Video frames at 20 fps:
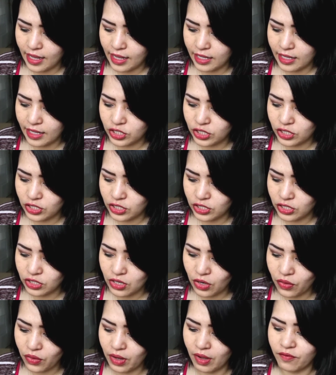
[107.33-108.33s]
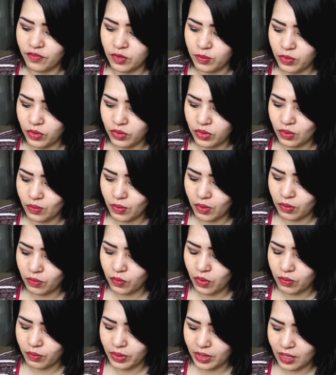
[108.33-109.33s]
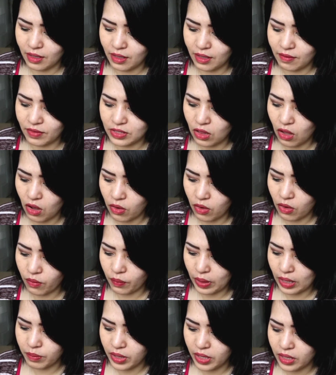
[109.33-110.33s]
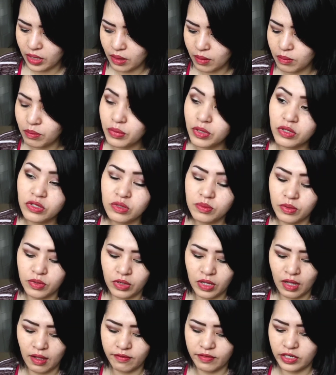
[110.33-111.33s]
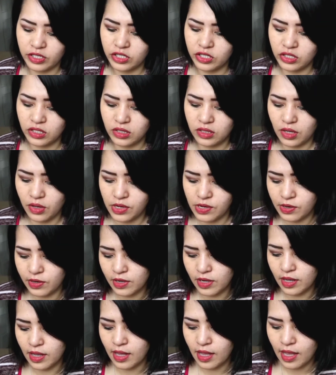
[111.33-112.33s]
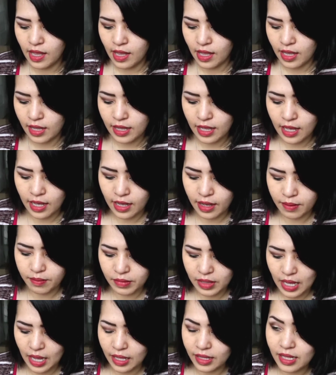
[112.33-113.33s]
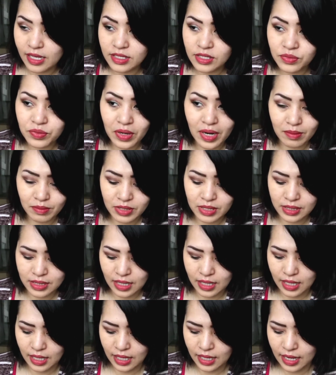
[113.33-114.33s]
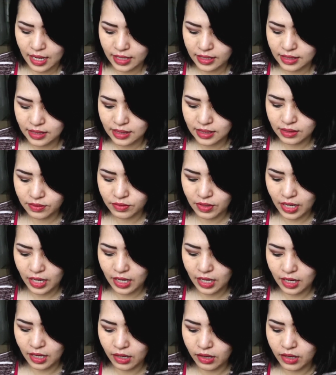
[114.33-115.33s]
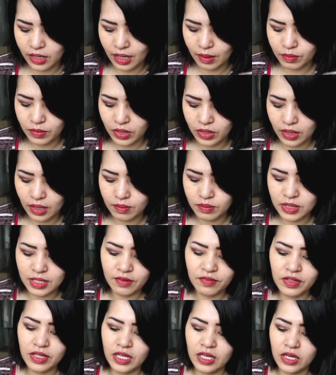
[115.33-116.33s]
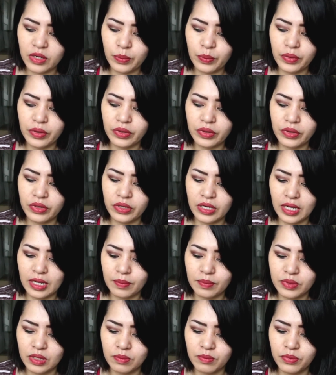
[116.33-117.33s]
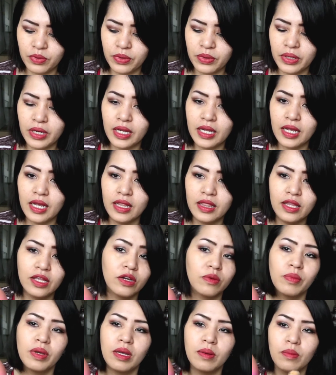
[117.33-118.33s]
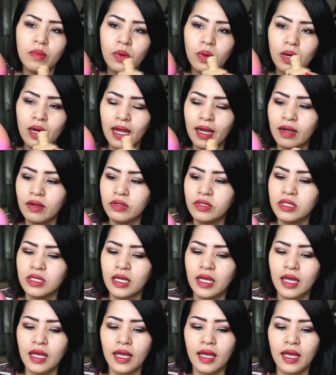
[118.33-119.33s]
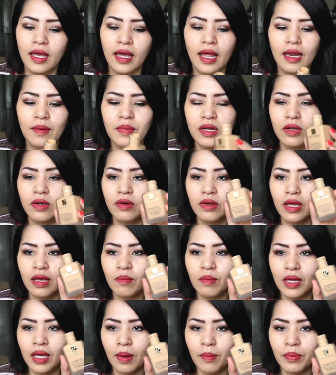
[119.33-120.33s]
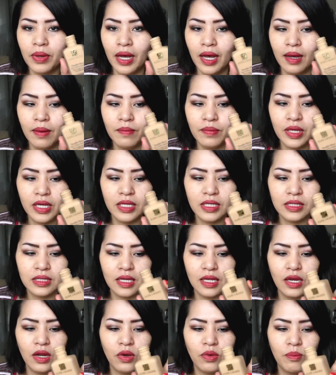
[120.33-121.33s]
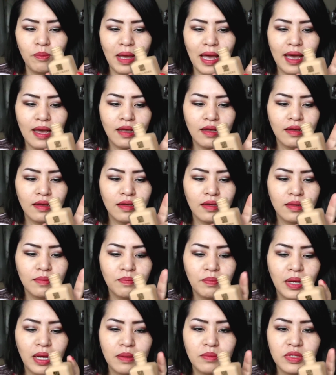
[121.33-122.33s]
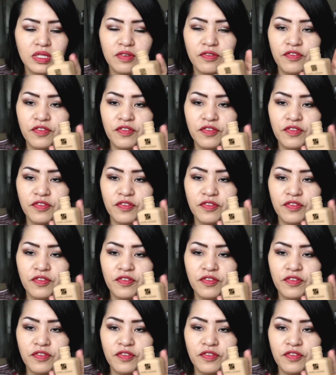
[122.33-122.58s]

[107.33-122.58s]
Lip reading: and so comfortable you won't believe it's long wear. Medium buildable coverage. So yeah, that's what I'm seeing it as right here, and I'm definitely going to build it up. So I'm pouring a little bit more out, and I'm going to go get me a pump, because I know matte pumps